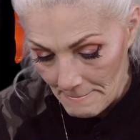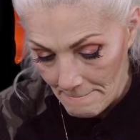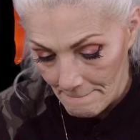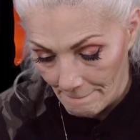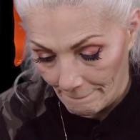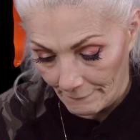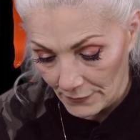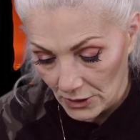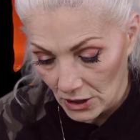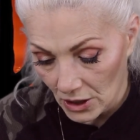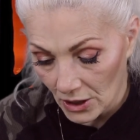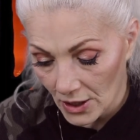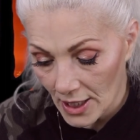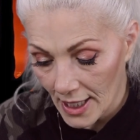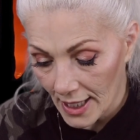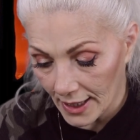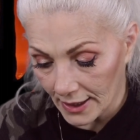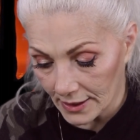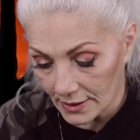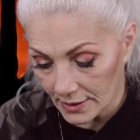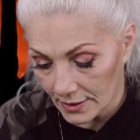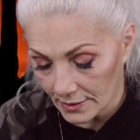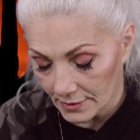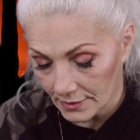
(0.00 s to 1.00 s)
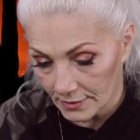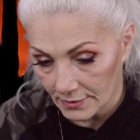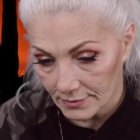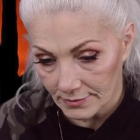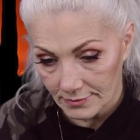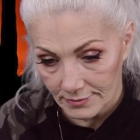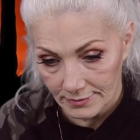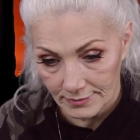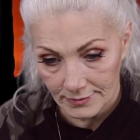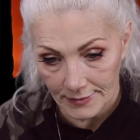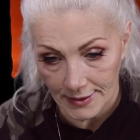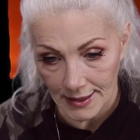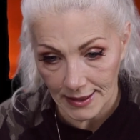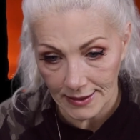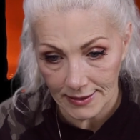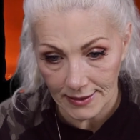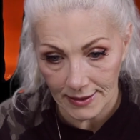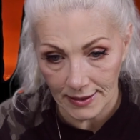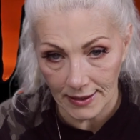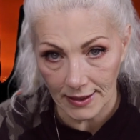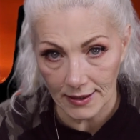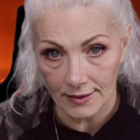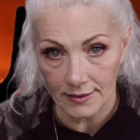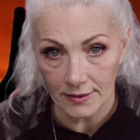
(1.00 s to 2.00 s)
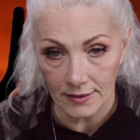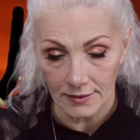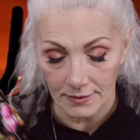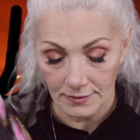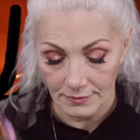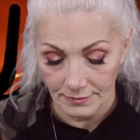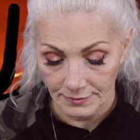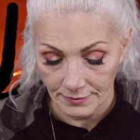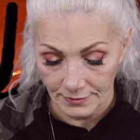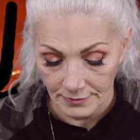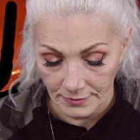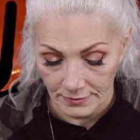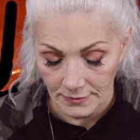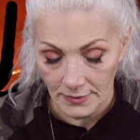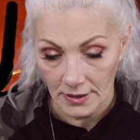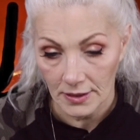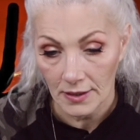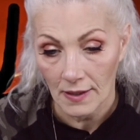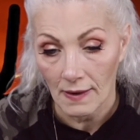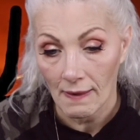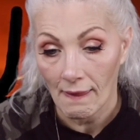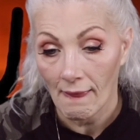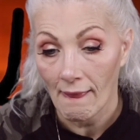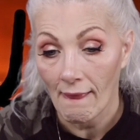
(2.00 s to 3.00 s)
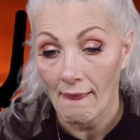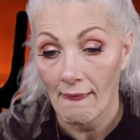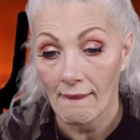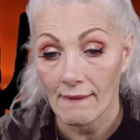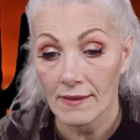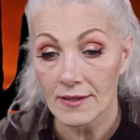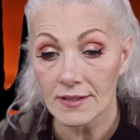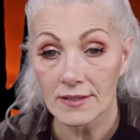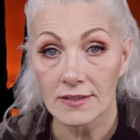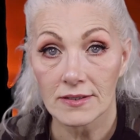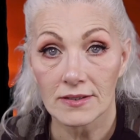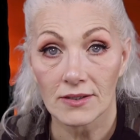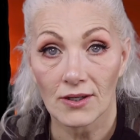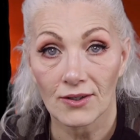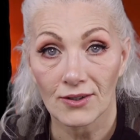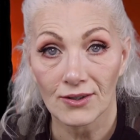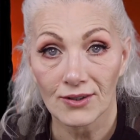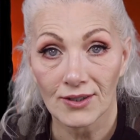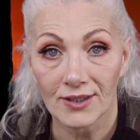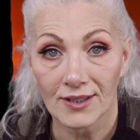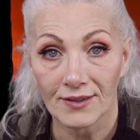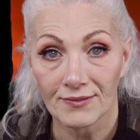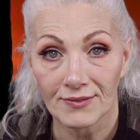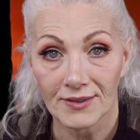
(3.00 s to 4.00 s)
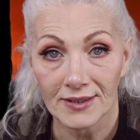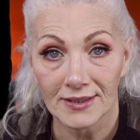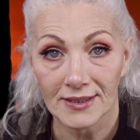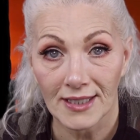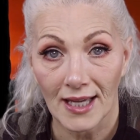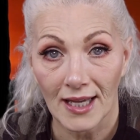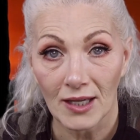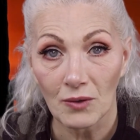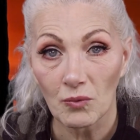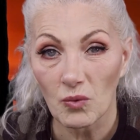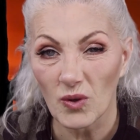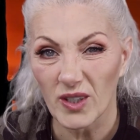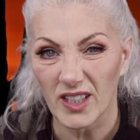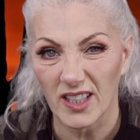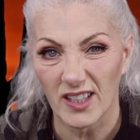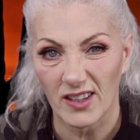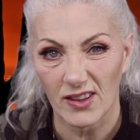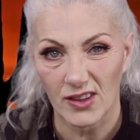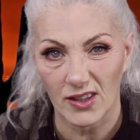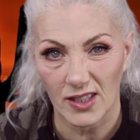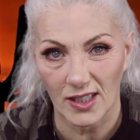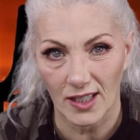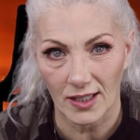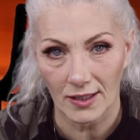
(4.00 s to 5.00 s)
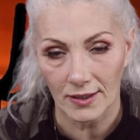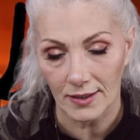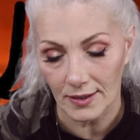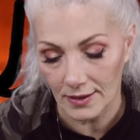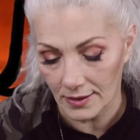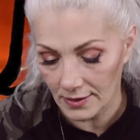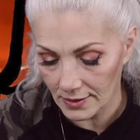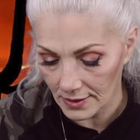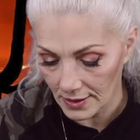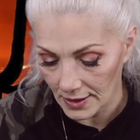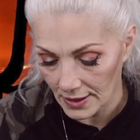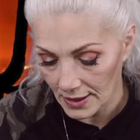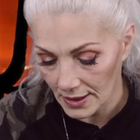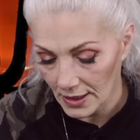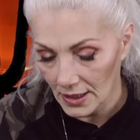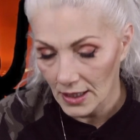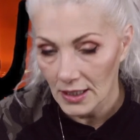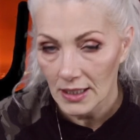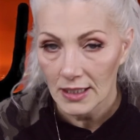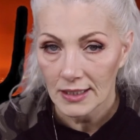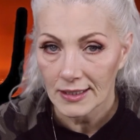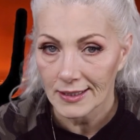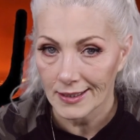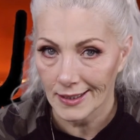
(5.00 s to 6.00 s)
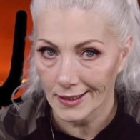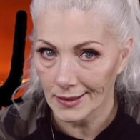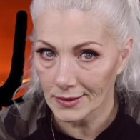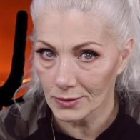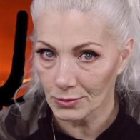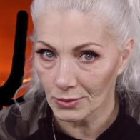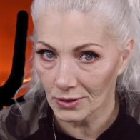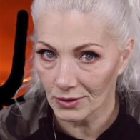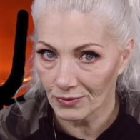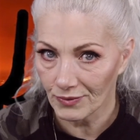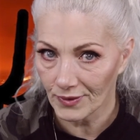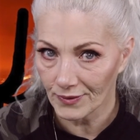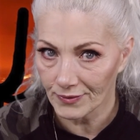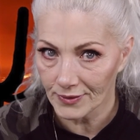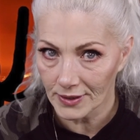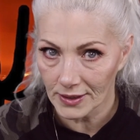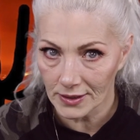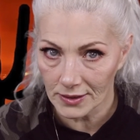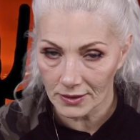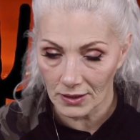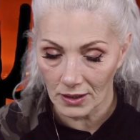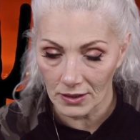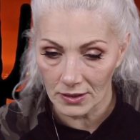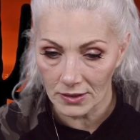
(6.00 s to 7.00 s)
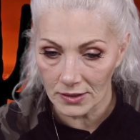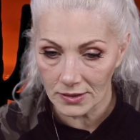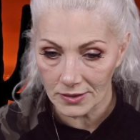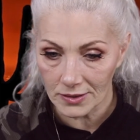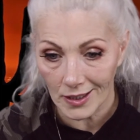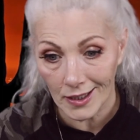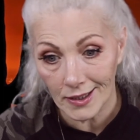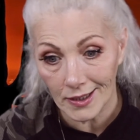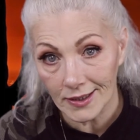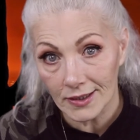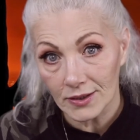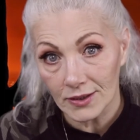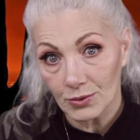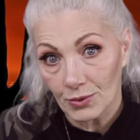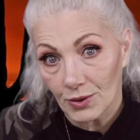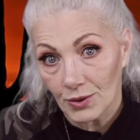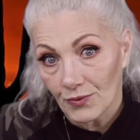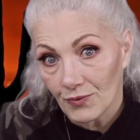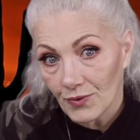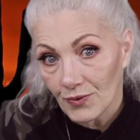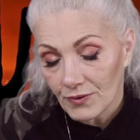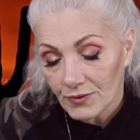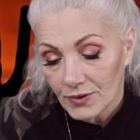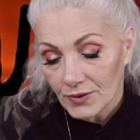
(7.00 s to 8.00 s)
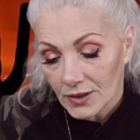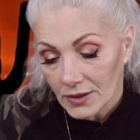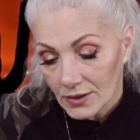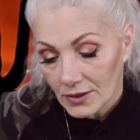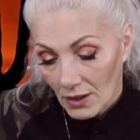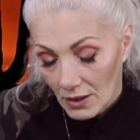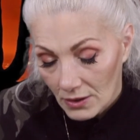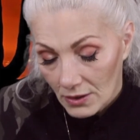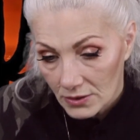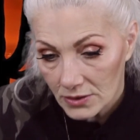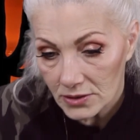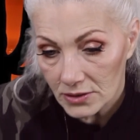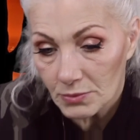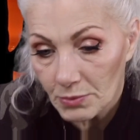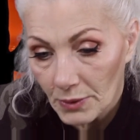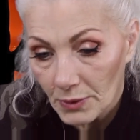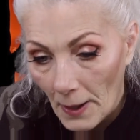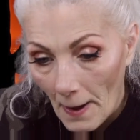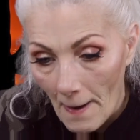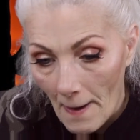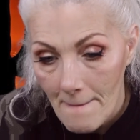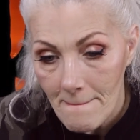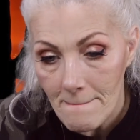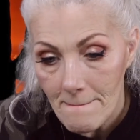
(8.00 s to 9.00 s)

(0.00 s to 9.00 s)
All right, that's it. This is our look of the day. What do you think? You think it's worth $15? I think it's worth $15, but